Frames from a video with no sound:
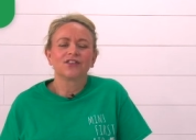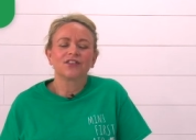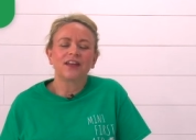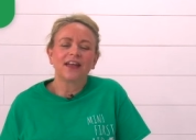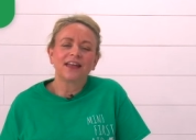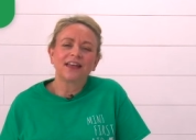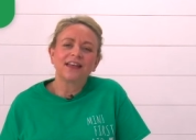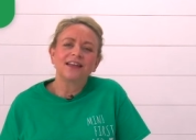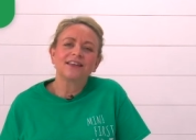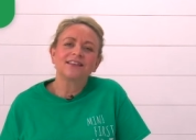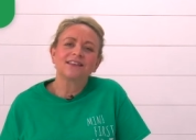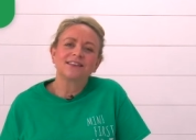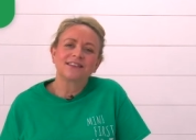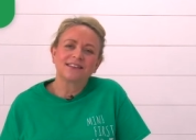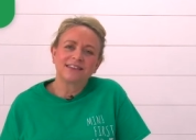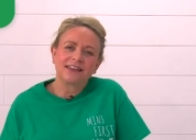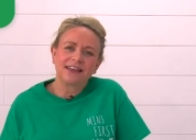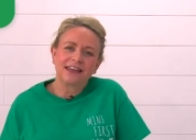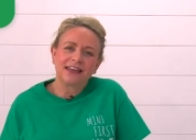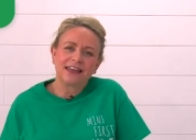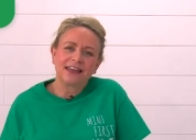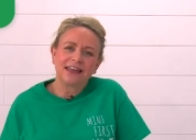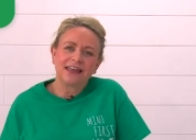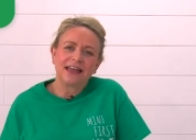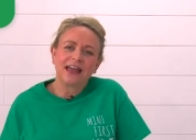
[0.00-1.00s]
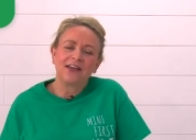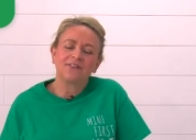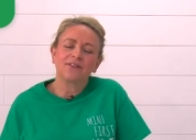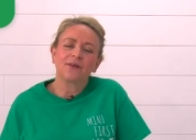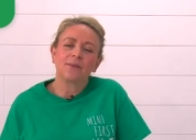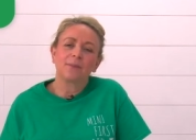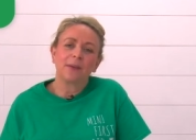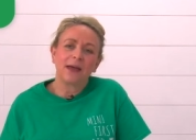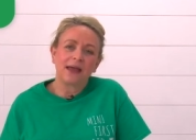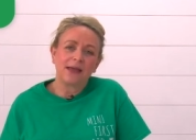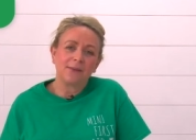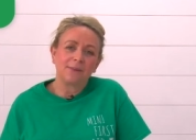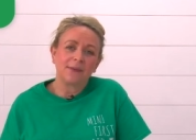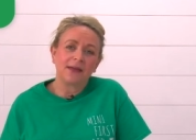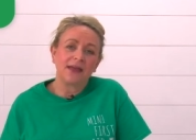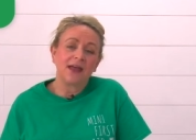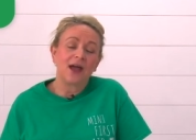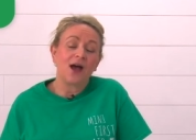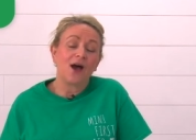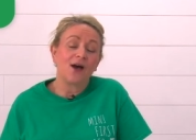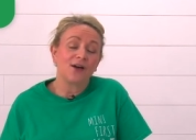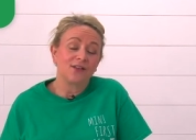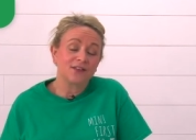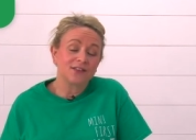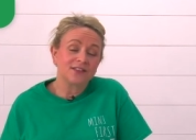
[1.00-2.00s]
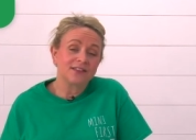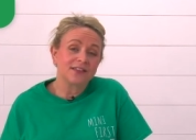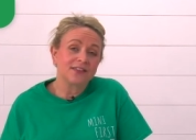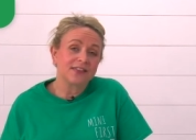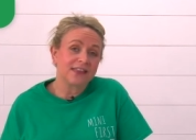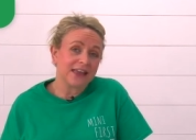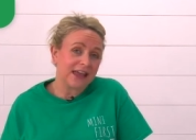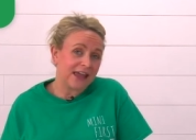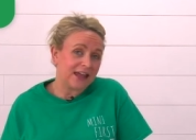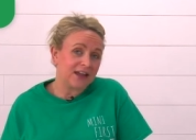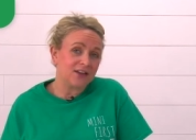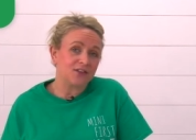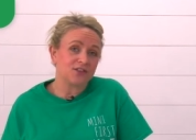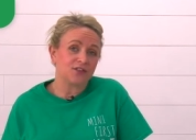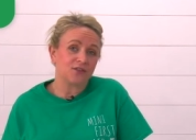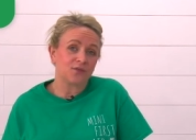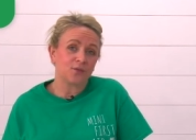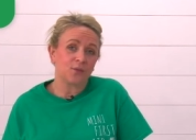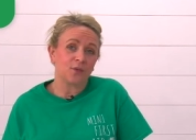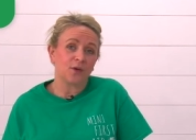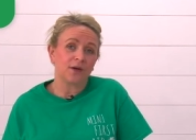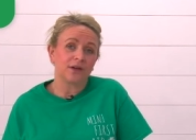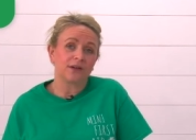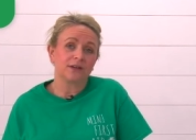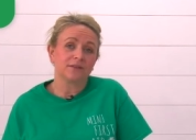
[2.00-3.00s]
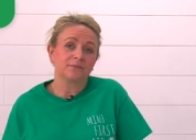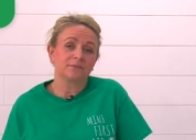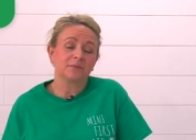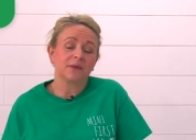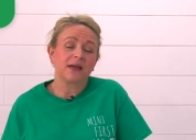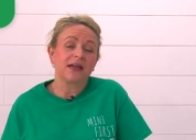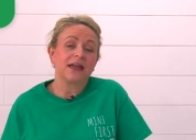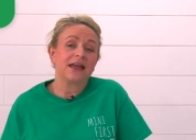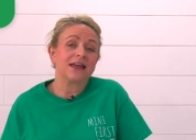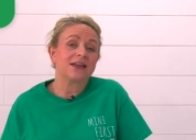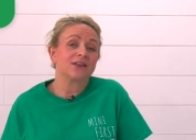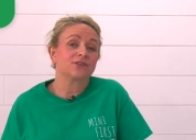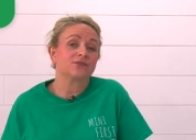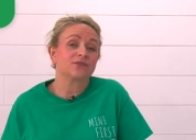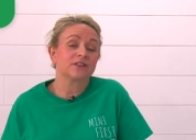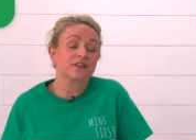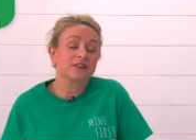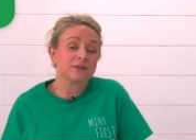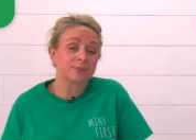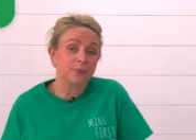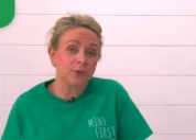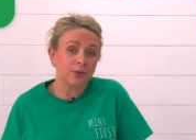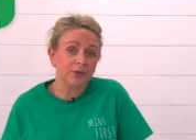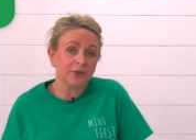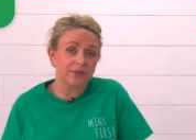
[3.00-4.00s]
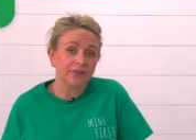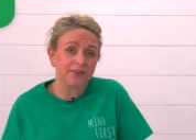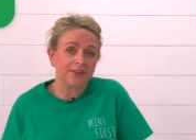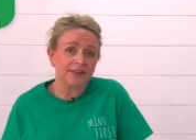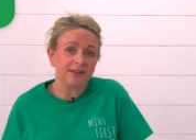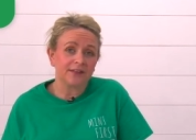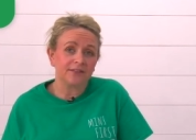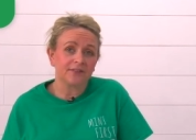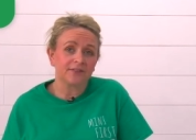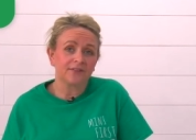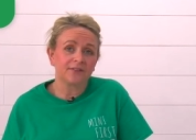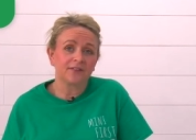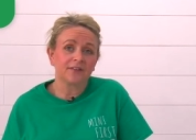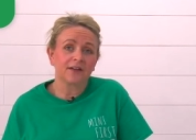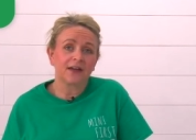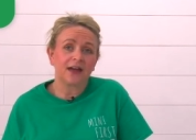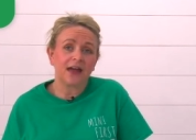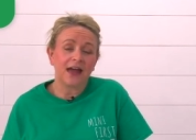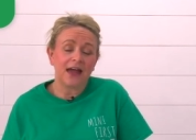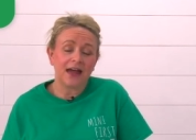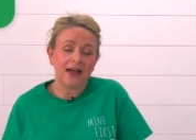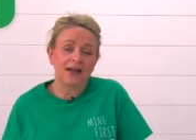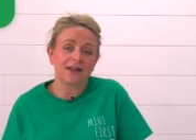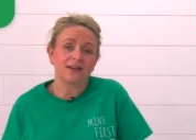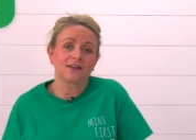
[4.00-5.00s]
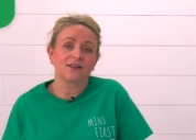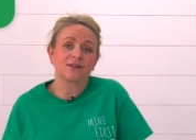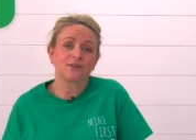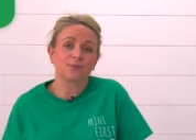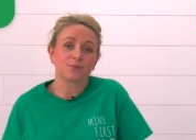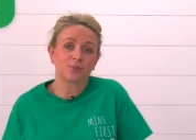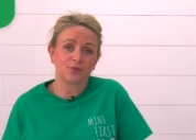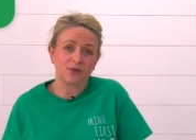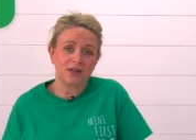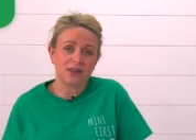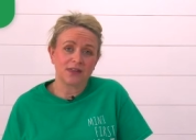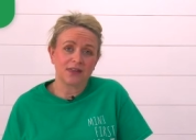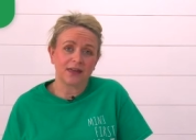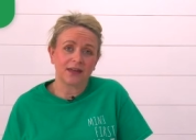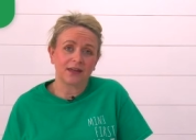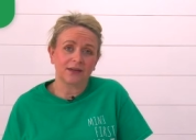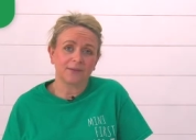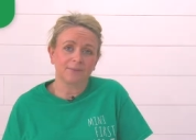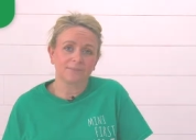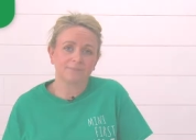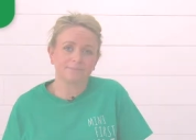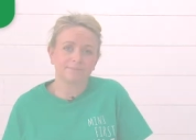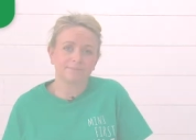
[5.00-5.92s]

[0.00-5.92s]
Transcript: checking to see if a baby under the age of one is responsive and breathing.